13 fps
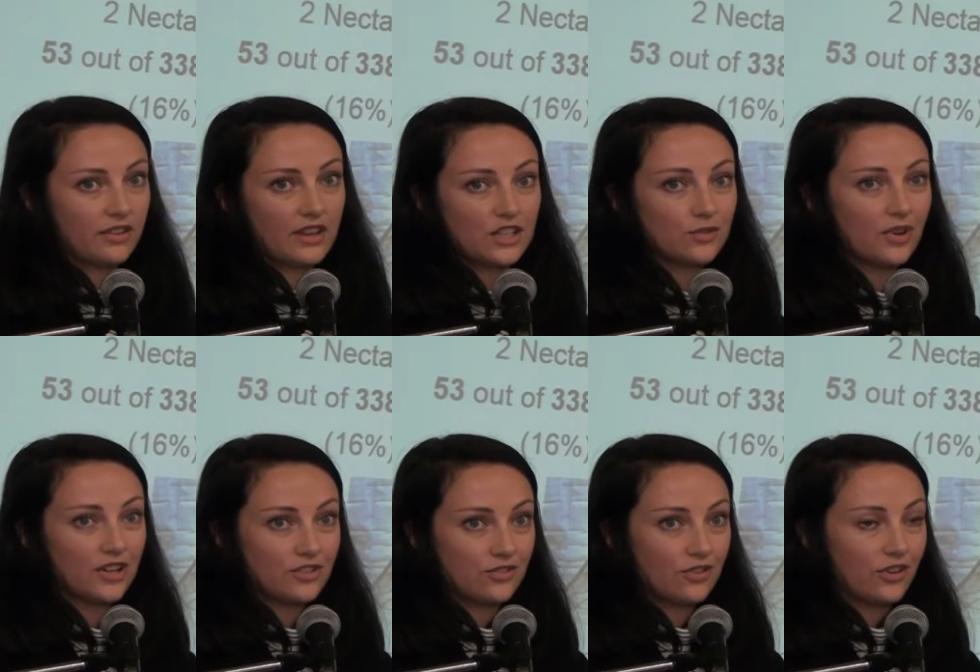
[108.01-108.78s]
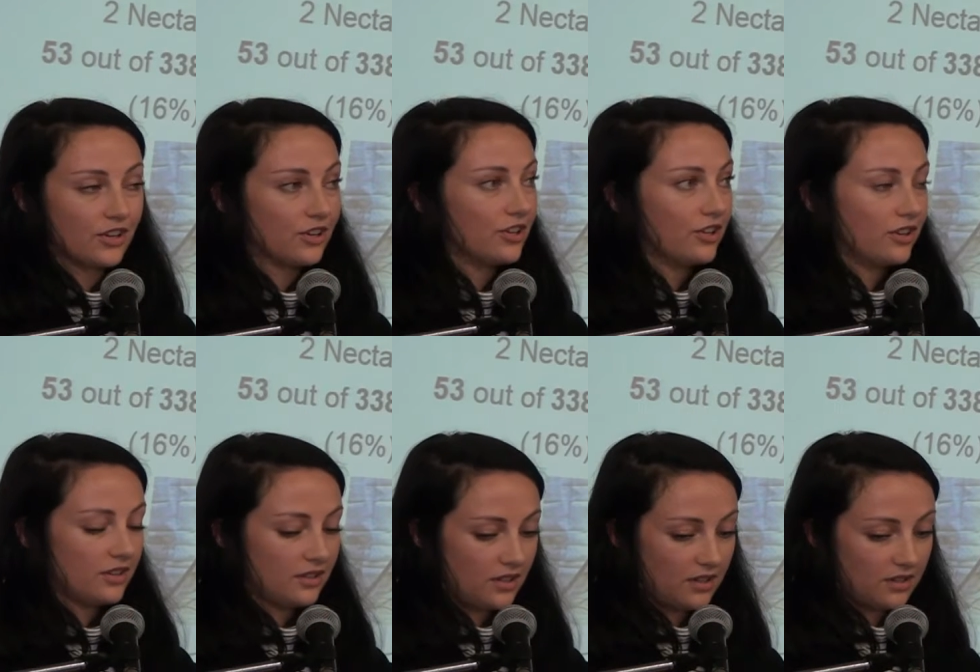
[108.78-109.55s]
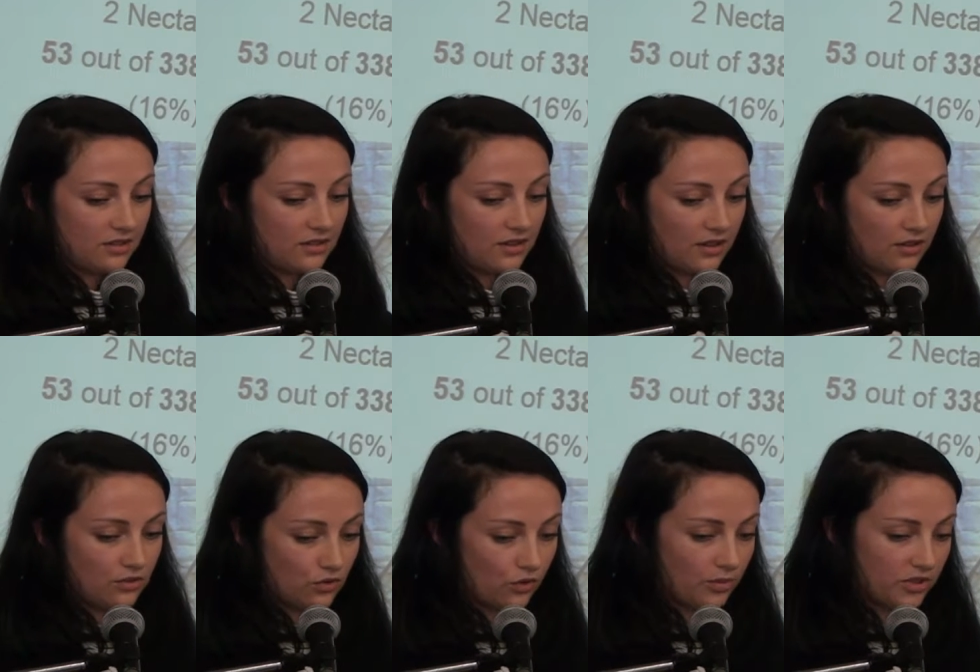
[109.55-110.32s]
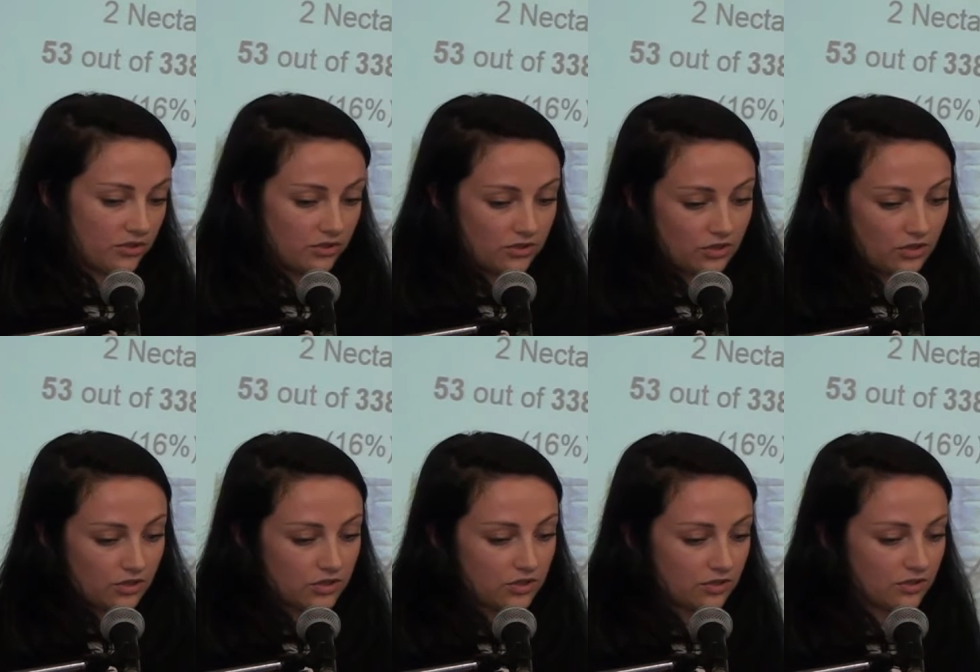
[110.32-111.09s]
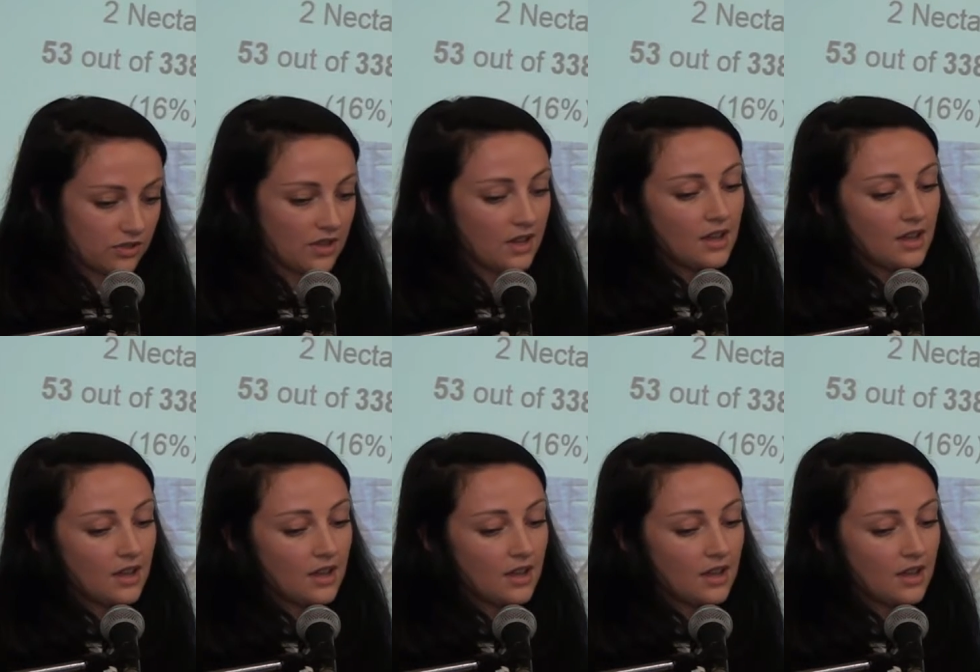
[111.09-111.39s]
that's why it's not included in the dormant rootstock shoots.